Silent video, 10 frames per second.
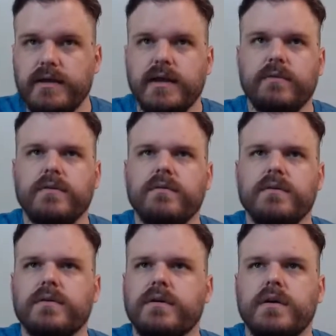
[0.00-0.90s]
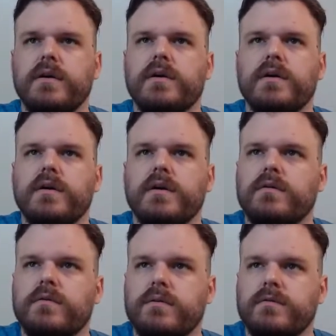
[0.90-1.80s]
Like we're
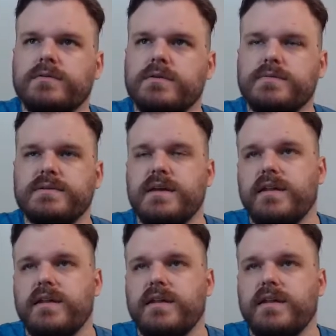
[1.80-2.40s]
supposed to be excited.